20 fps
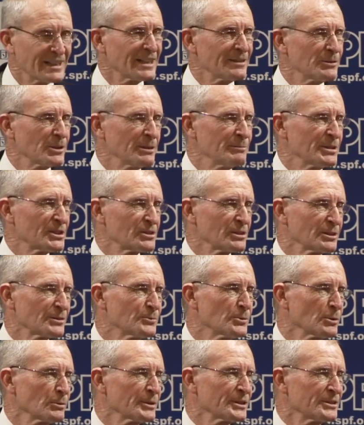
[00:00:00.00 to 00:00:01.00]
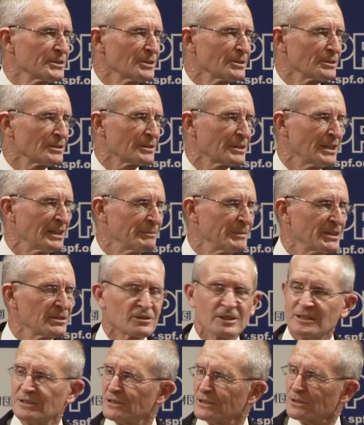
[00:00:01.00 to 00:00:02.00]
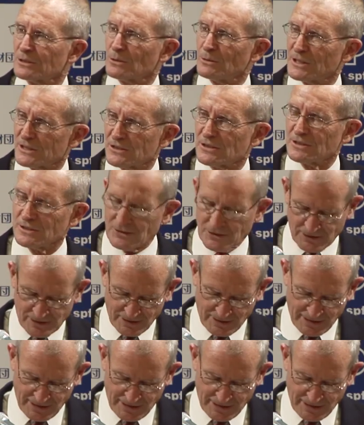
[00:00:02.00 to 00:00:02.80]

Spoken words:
And I very much look forward to your comments and to your questions.